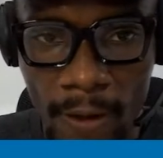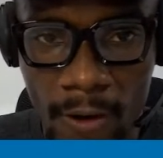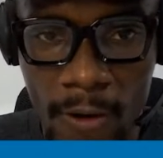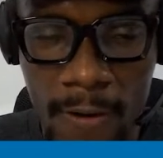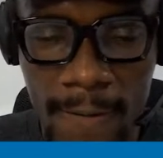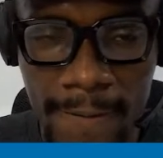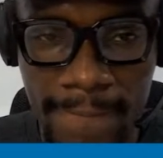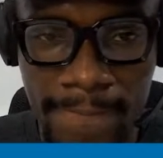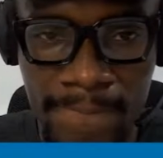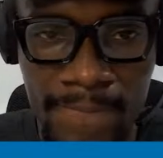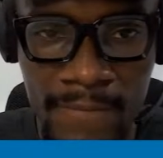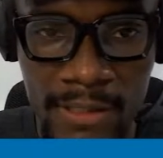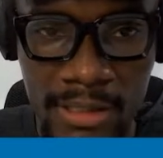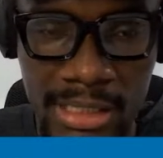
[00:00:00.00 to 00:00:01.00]
on
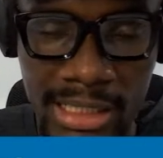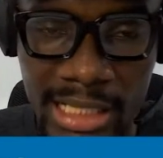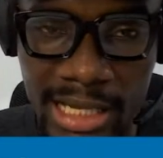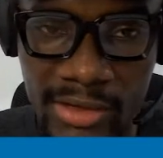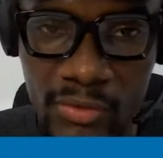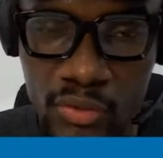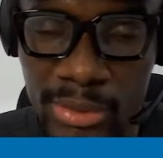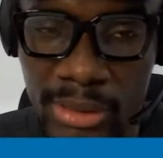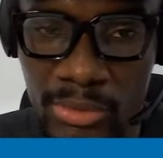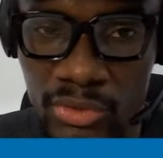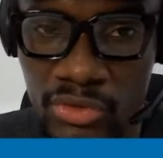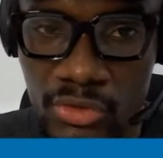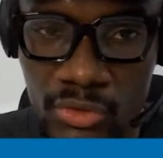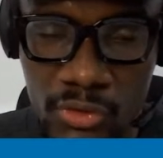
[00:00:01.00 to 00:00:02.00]
the like you will be
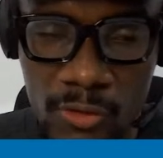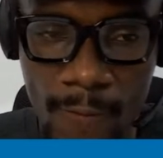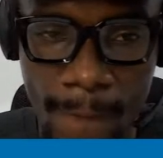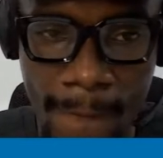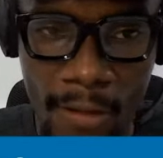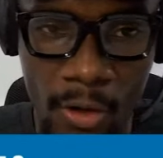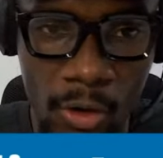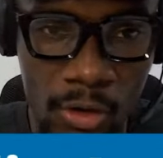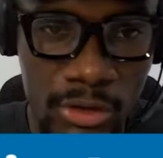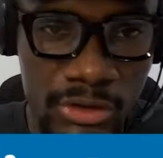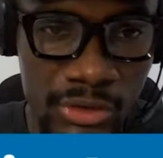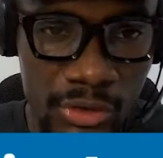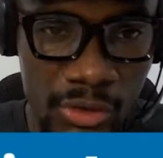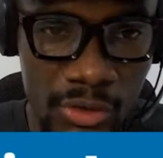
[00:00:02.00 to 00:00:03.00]
able to do
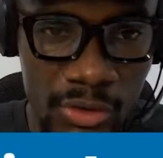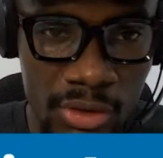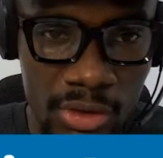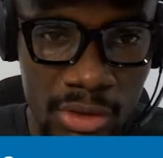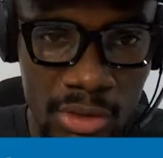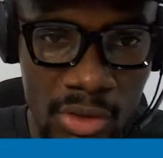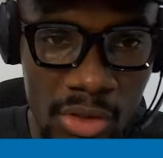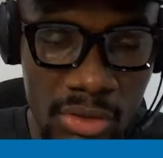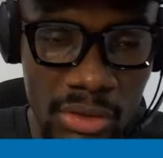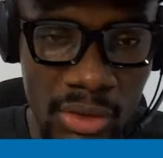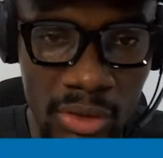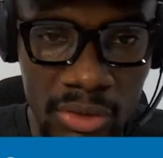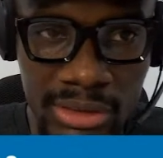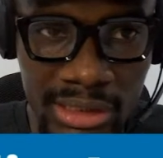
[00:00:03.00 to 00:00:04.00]
on your
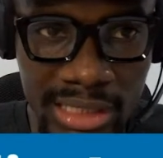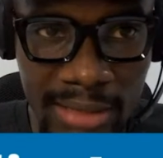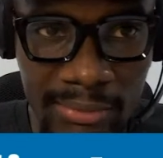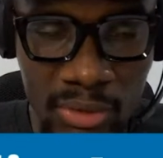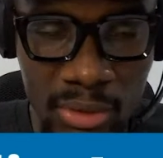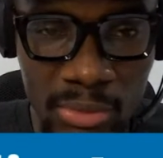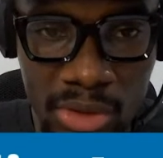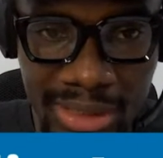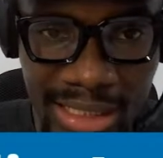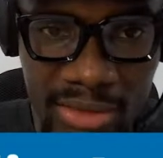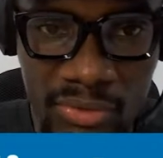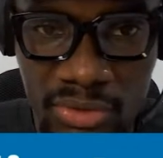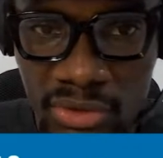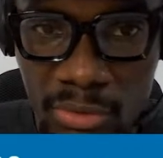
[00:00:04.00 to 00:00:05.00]
on the laptop, but you can
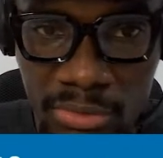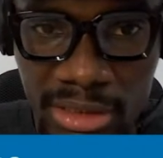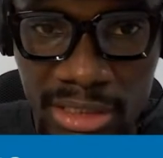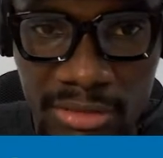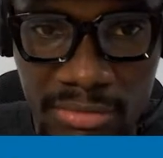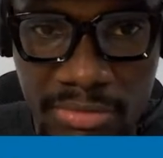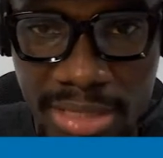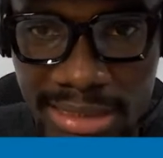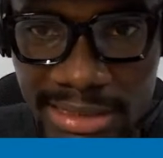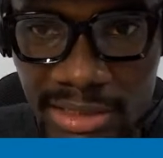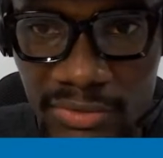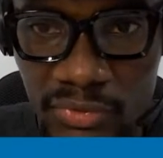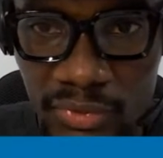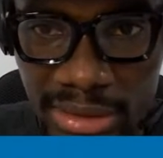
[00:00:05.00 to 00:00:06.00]
do something
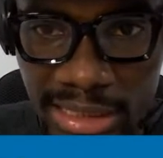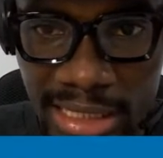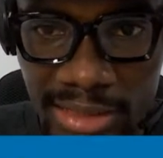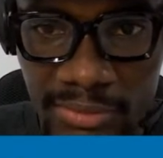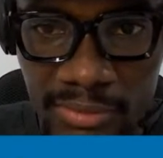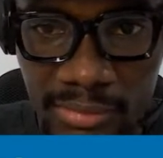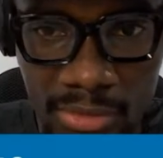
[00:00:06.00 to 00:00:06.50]
basic with that.